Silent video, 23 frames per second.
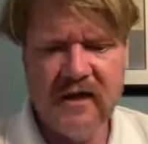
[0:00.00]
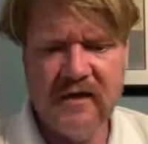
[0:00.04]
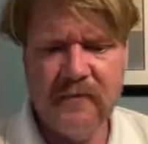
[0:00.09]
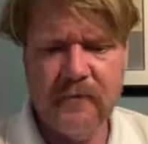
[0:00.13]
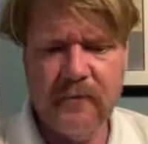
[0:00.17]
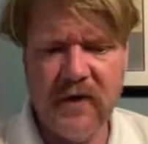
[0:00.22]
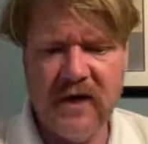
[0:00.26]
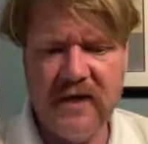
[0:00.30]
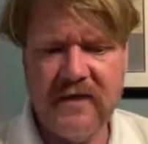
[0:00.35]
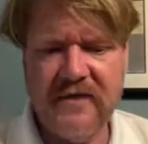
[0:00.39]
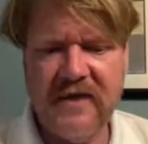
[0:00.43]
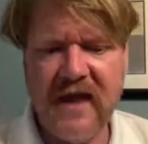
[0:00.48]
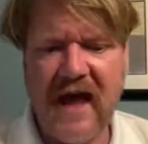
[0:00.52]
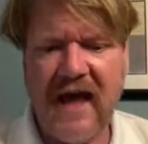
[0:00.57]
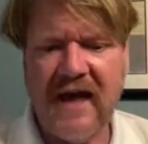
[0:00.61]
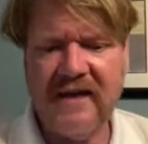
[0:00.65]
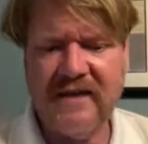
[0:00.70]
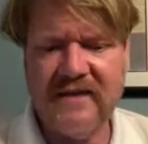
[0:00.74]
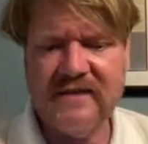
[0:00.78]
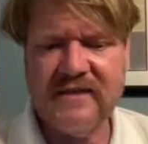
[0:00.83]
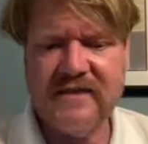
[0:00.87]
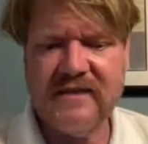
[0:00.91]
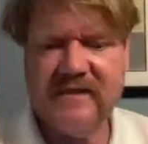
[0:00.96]
But that
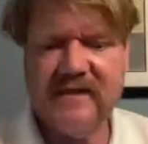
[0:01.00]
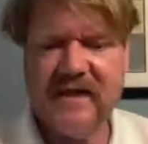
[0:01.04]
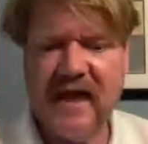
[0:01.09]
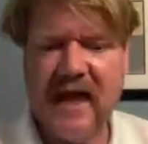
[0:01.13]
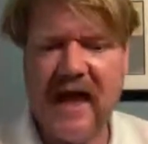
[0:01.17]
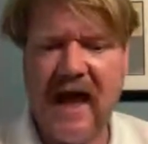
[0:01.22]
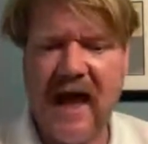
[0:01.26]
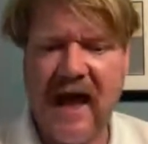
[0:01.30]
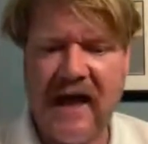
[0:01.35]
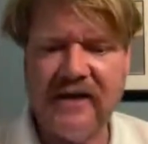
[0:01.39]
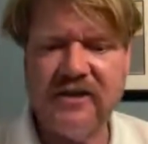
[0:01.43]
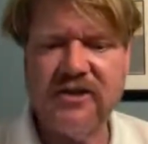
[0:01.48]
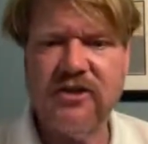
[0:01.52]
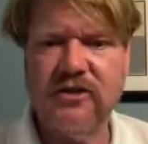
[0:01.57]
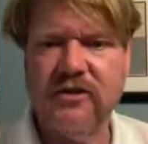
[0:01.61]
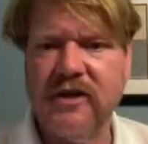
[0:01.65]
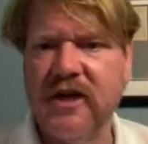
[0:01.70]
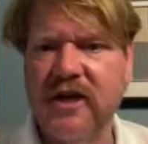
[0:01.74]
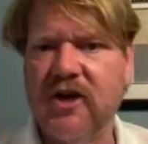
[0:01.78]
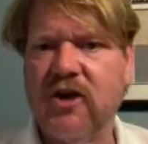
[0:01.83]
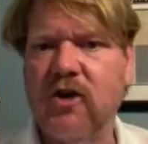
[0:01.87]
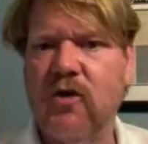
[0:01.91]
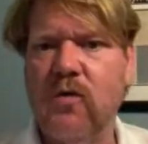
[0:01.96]
is
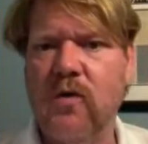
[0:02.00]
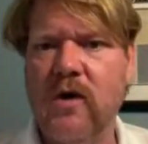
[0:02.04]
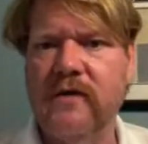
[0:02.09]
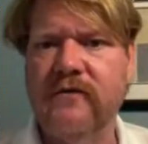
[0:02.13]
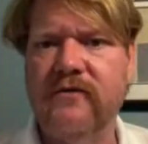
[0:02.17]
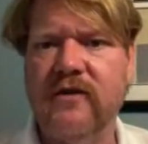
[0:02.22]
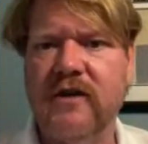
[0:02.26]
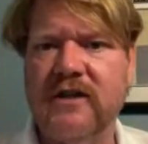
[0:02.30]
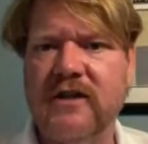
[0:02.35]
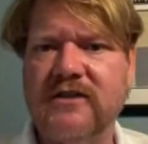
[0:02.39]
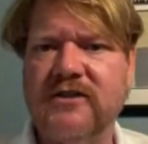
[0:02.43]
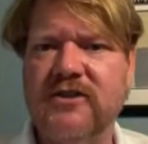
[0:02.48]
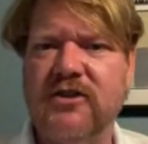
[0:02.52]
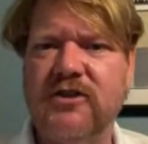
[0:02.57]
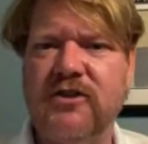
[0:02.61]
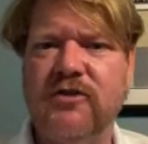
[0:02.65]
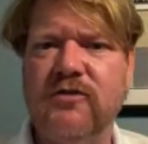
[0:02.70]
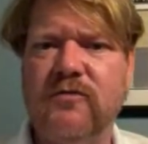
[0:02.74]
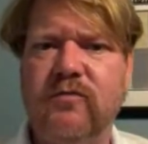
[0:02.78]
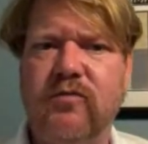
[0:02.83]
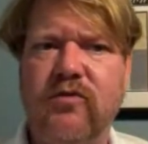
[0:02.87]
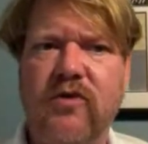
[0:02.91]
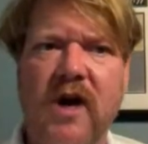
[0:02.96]
actually equivalent
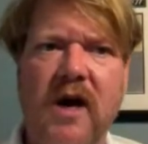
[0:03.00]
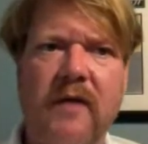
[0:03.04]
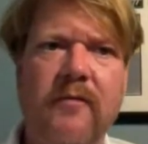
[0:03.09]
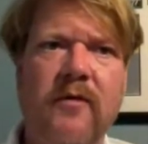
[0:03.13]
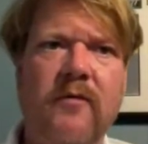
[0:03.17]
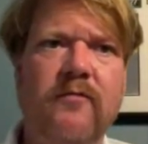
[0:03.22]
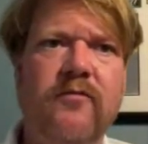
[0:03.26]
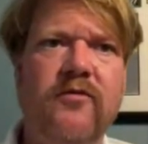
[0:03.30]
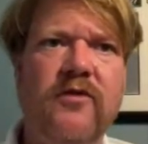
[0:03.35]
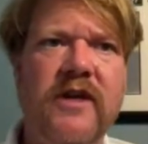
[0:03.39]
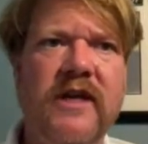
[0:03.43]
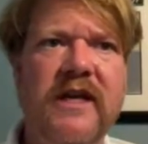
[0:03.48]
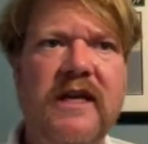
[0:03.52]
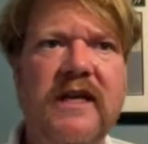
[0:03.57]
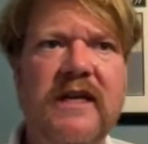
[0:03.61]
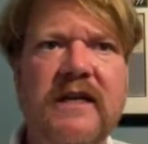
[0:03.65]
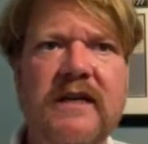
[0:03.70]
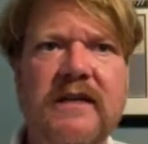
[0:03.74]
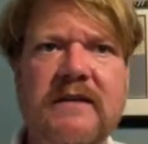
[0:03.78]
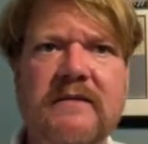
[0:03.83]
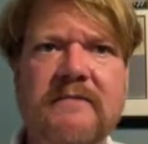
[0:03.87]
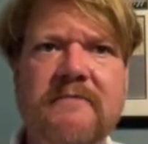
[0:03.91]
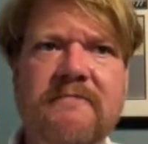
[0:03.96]
to
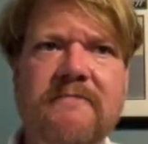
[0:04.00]
probably